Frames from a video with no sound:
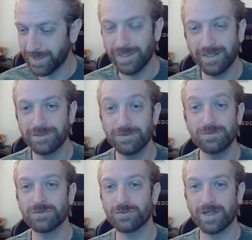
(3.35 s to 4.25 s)
AI
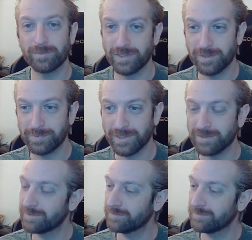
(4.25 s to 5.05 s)
News, Drama, and Updates.